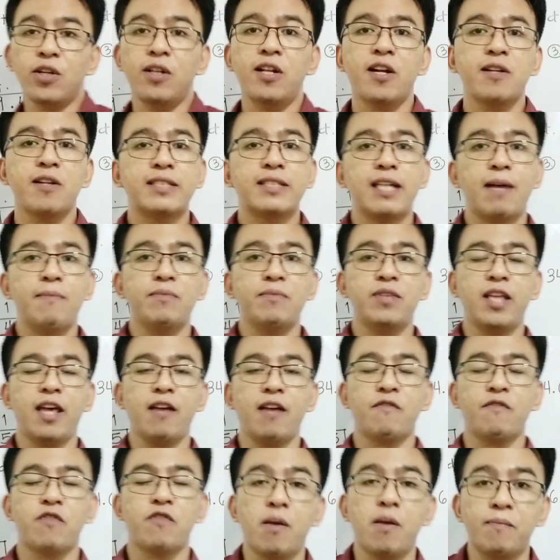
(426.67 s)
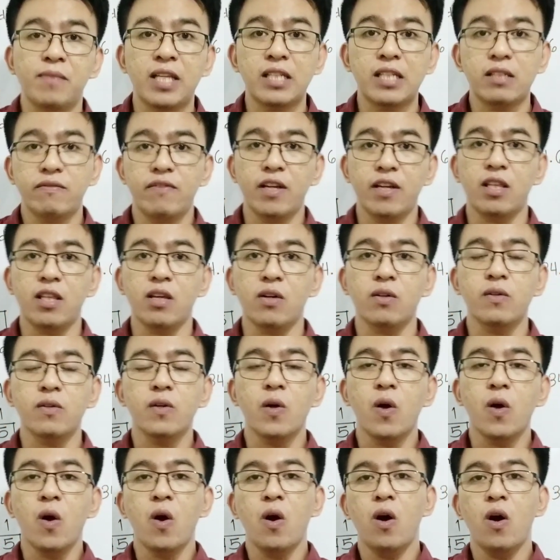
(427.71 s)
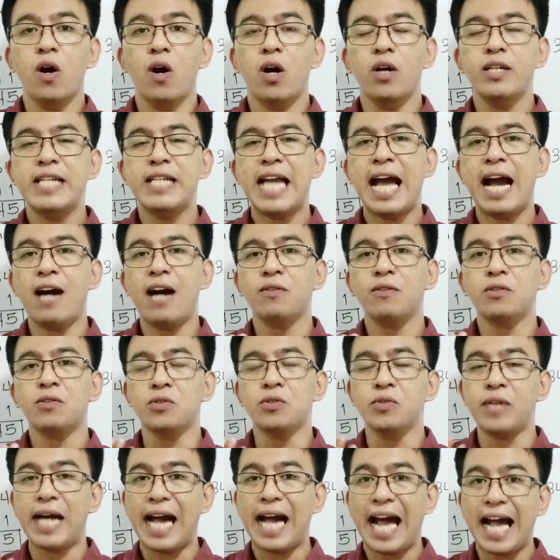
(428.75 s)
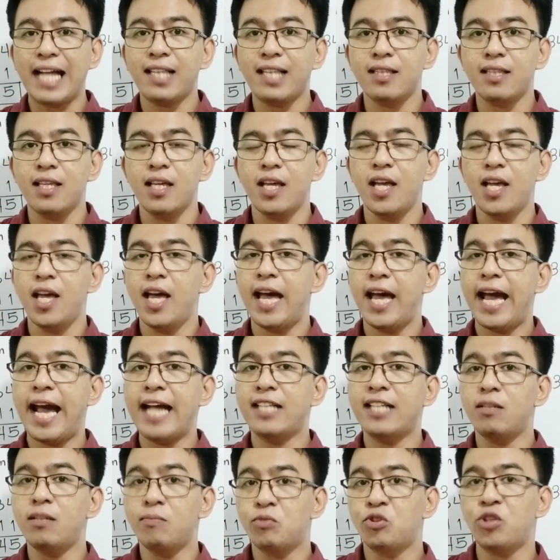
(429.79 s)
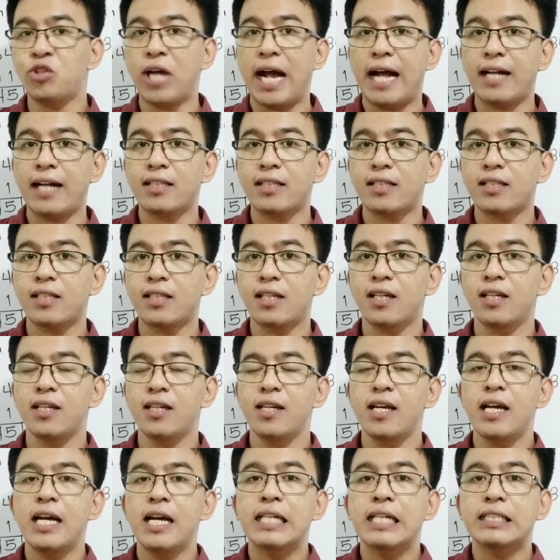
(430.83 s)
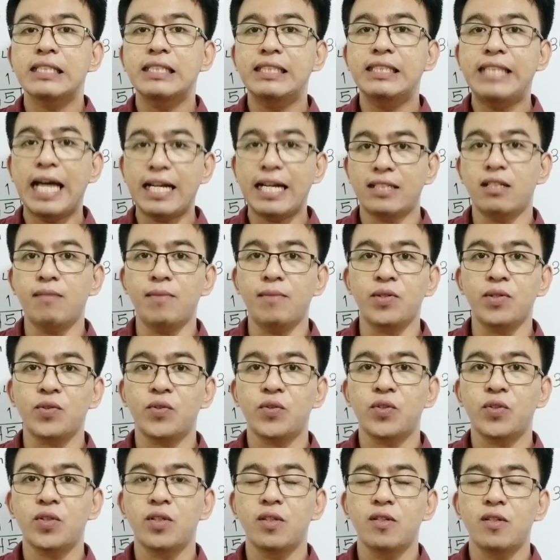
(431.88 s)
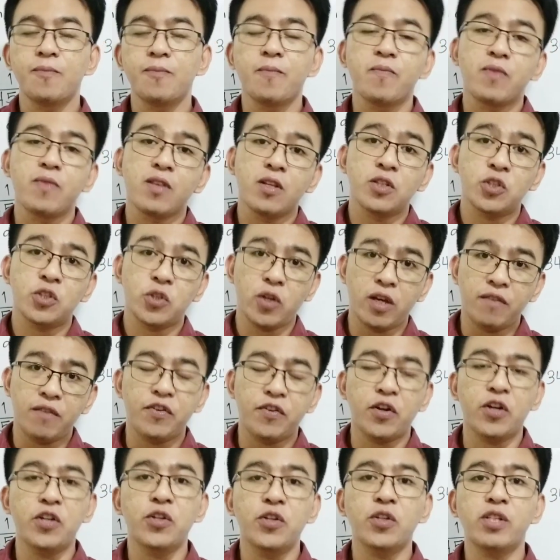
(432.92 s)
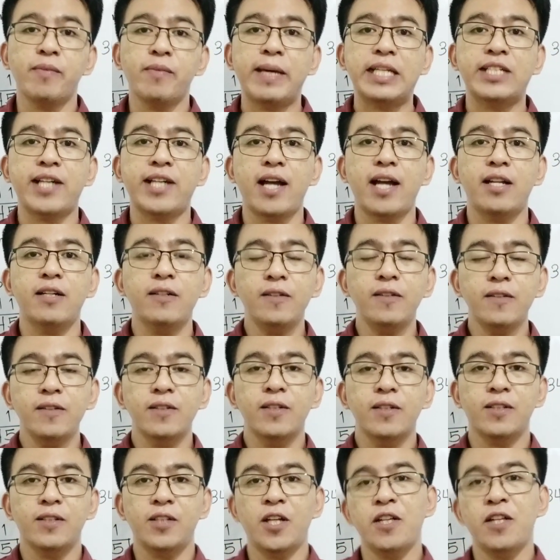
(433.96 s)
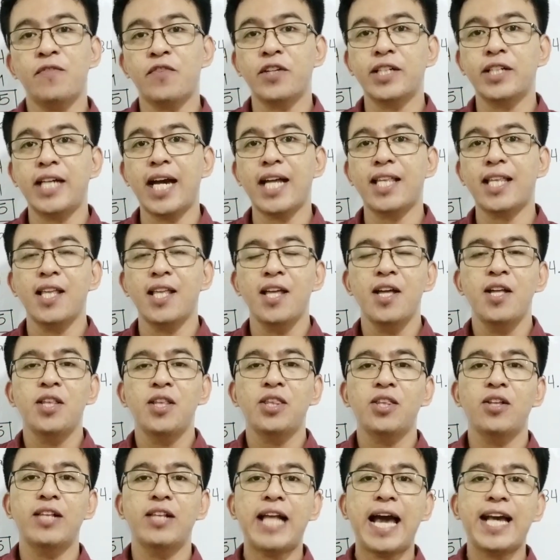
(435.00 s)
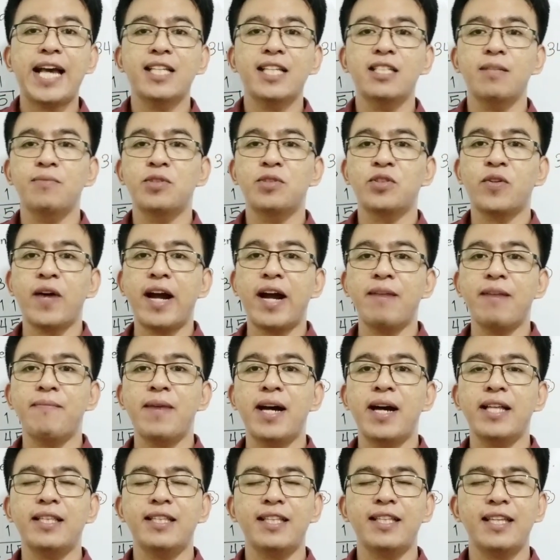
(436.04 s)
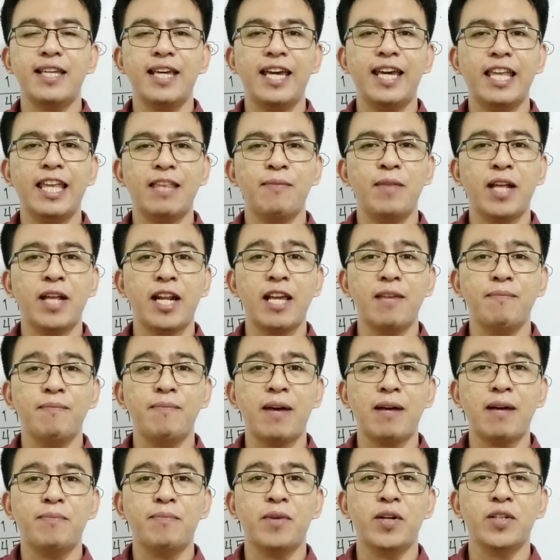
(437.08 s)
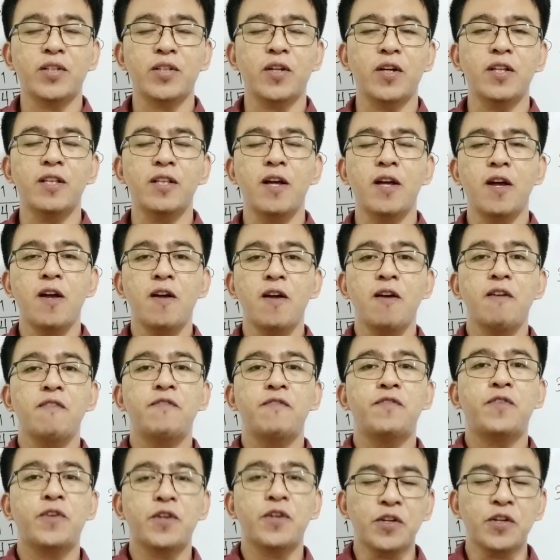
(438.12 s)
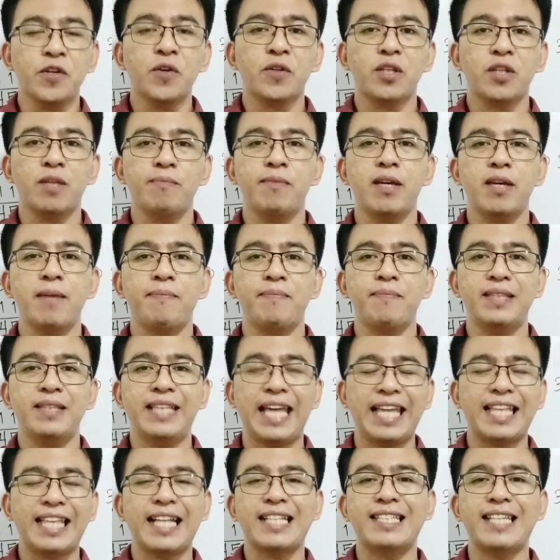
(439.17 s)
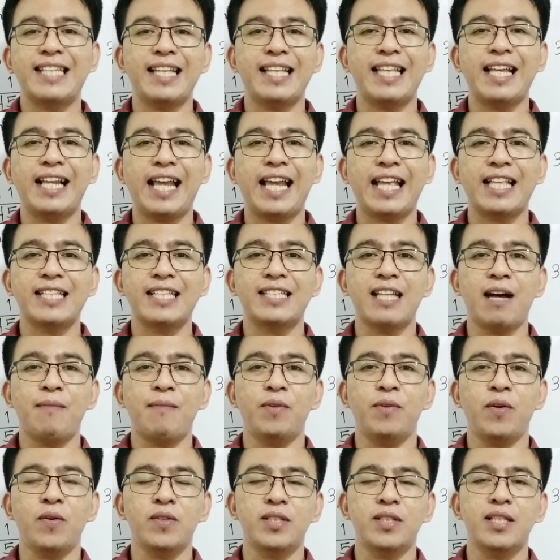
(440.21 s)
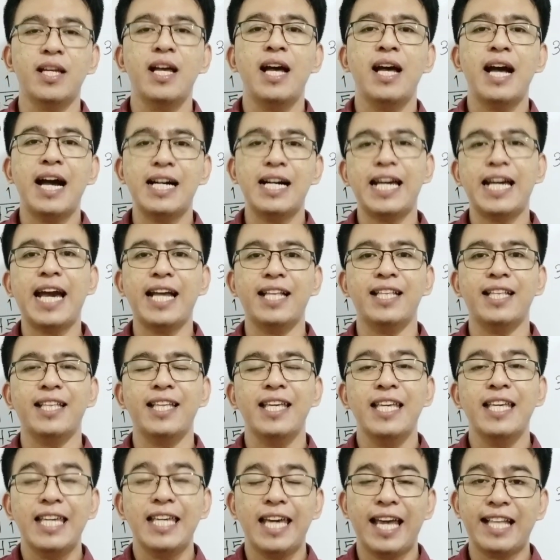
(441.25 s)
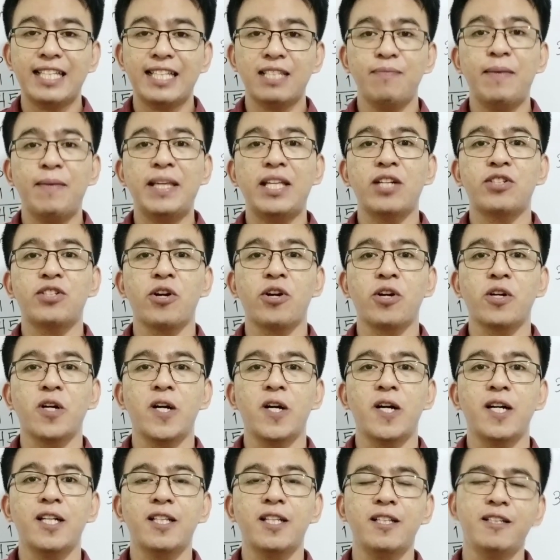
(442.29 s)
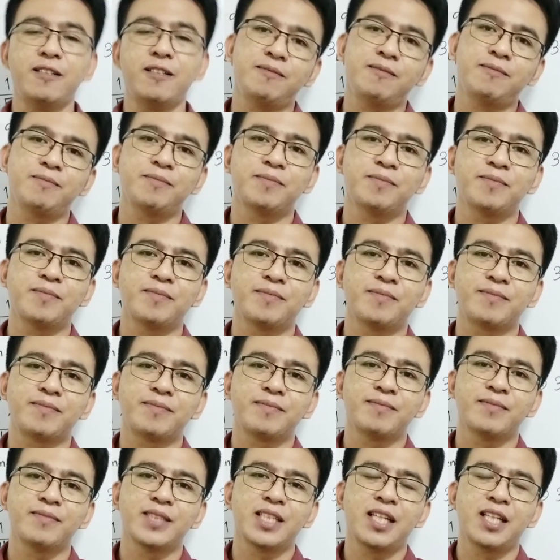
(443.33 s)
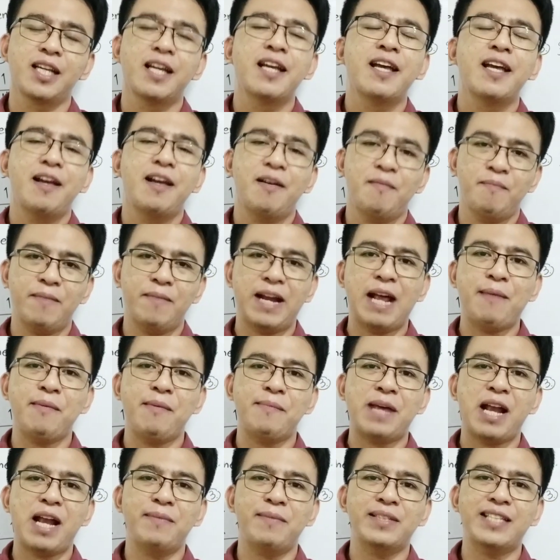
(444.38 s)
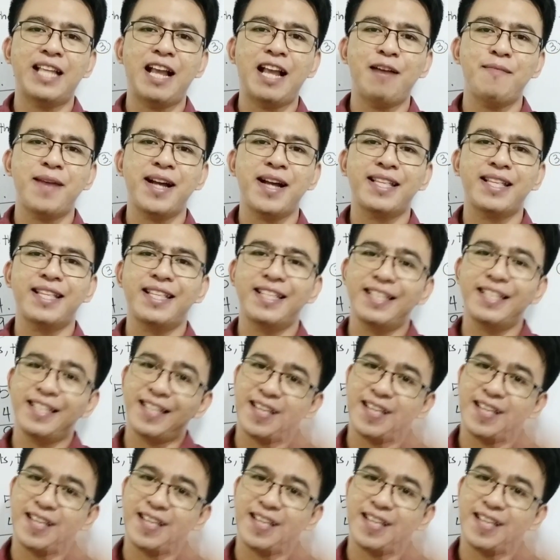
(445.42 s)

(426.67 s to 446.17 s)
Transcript: you learned something from this video on how to add and subtract decimals. So if you're new to my channel, don't forget to like and subscribe at hit the na bell button for you to be updated sa ating latest uploads. Again, it's me, Teacher Gon. Maraming maraming salamat.